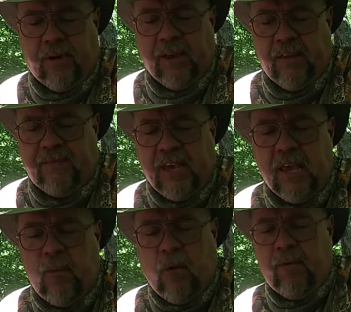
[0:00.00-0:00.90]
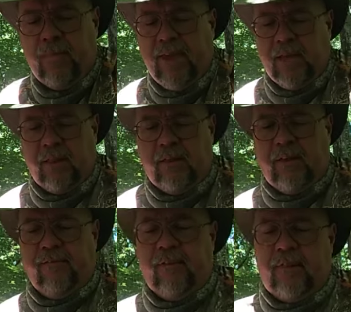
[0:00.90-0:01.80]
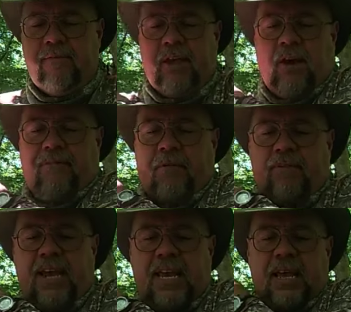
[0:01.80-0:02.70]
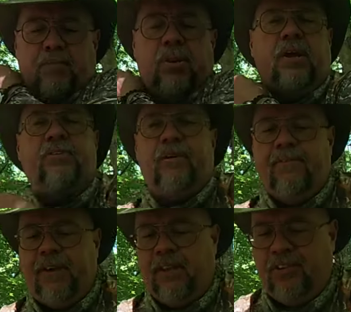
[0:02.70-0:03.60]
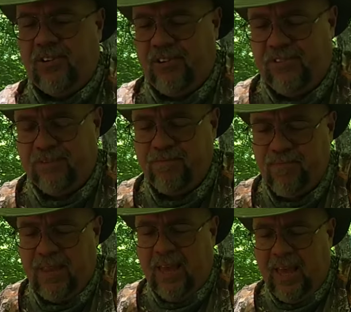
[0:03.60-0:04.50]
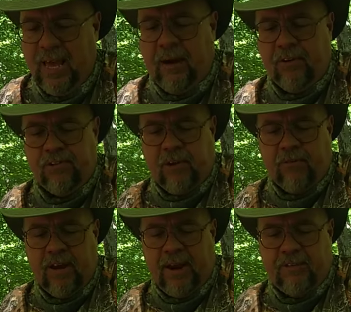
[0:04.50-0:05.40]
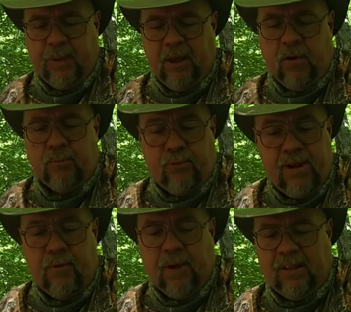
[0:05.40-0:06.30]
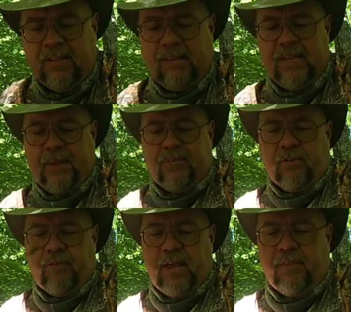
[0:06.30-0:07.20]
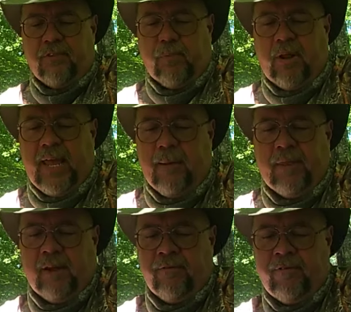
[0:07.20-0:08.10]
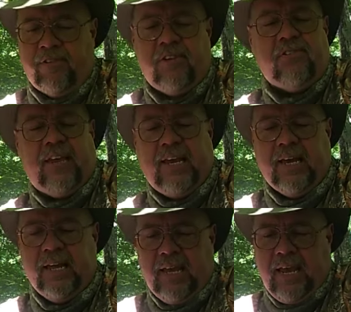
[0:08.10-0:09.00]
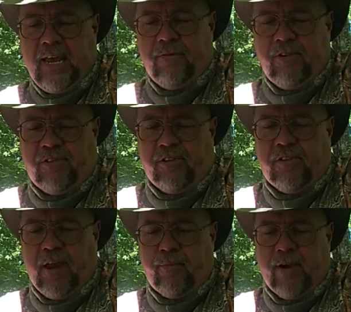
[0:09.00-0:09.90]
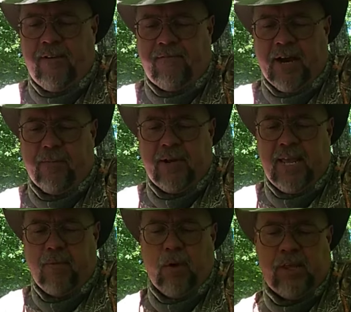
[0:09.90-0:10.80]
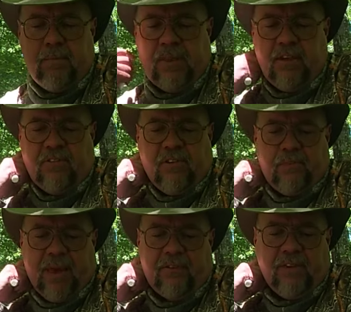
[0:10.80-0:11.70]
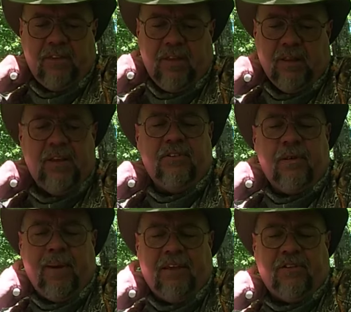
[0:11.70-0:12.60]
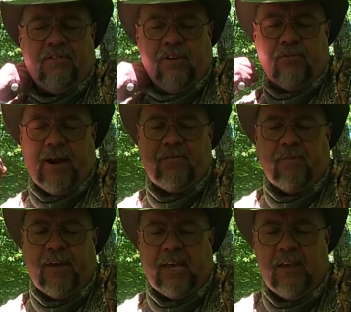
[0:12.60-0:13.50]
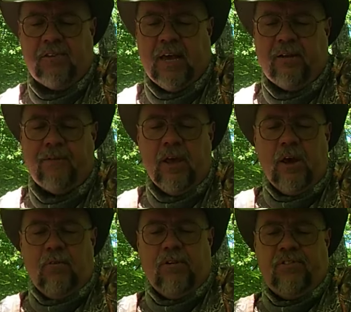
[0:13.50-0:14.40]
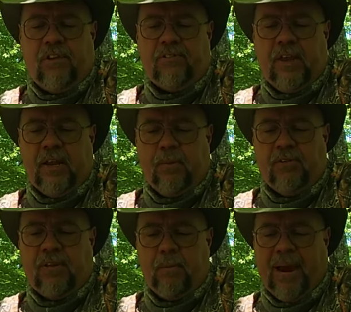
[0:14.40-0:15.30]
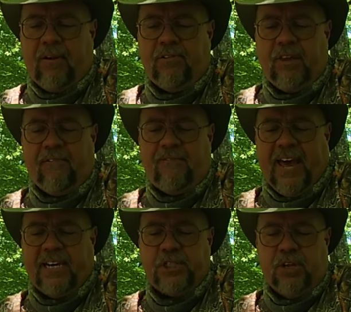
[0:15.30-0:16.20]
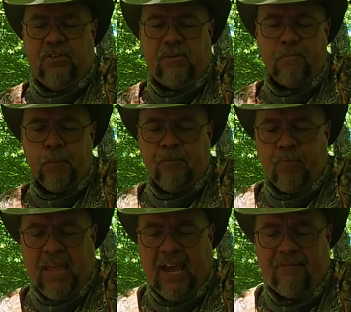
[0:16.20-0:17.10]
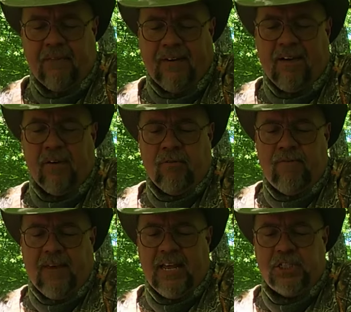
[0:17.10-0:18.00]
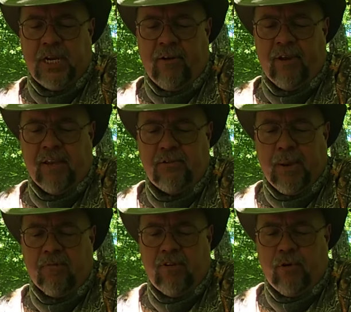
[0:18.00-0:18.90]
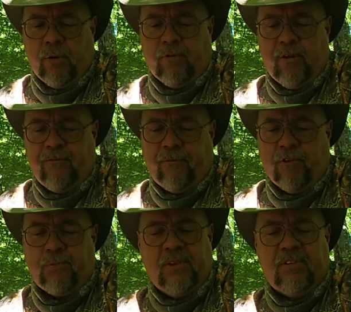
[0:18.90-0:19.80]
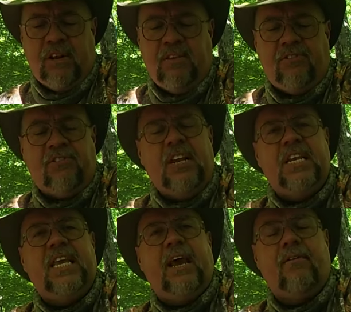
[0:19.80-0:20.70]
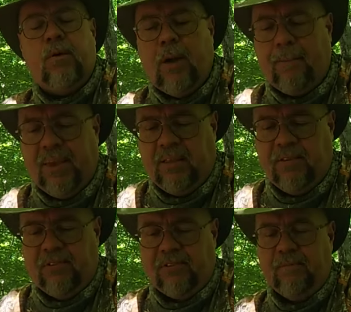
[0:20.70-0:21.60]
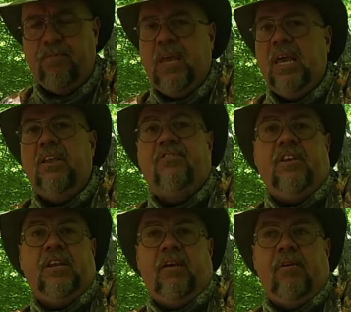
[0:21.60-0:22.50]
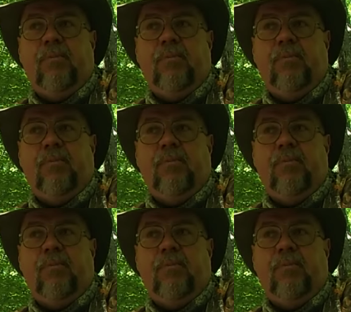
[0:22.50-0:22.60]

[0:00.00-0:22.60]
a regular Viking warrior making living off of raiding and plundering villages. Eric's career has been going pretty well until he attempts to raid the small hamlet of Resistia. In Resistia, a brave farmer named William leads the peasants and drives the Vikings out of Resistia in the most embarrassing of fashions. After vowing revenge, Eric and his men return with reinforcements and incendiary weapons. Incendiary